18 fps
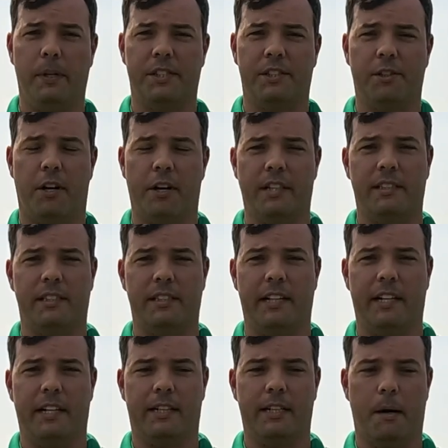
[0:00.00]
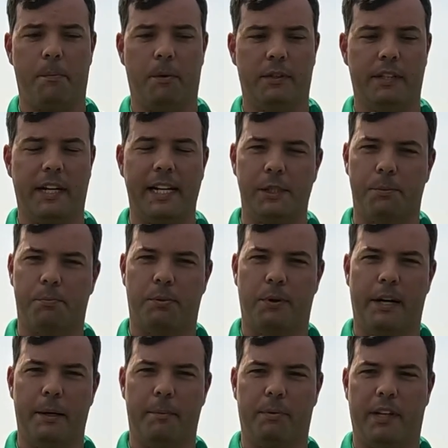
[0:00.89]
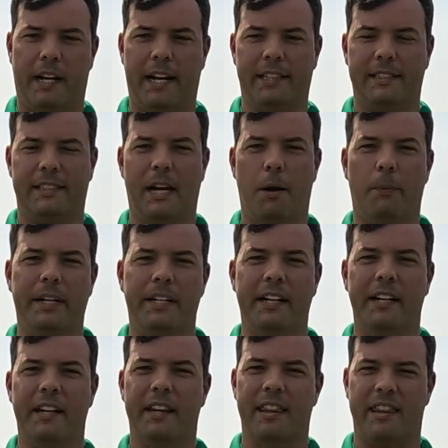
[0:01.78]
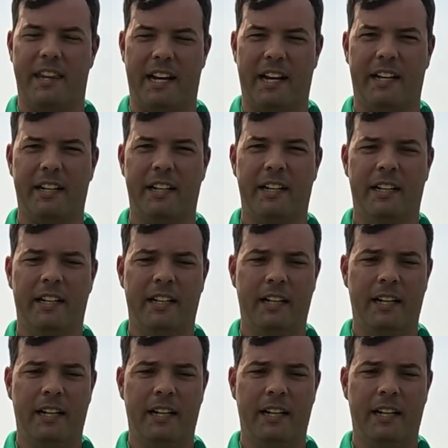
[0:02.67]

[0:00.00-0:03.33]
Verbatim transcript: We started seeing a couple nice prairie plants that we didn't think